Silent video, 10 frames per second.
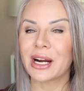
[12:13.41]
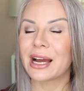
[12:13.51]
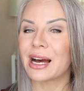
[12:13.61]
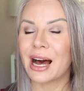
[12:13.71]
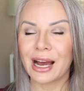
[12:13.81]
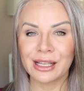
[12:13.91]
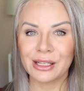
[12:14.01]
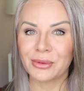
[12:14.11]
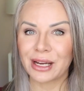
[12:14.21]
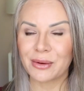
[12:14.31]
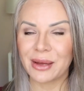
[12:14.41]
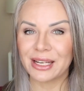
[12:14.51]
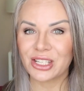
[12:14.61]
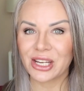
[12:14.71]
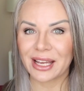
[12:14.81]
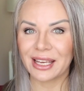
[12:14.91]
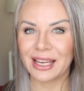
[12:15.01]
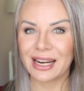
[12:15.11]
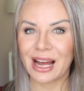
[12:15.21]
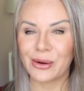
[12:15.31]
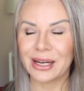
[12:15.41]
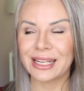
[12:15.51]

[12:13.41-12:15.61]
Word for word: I highly recommend checking it out.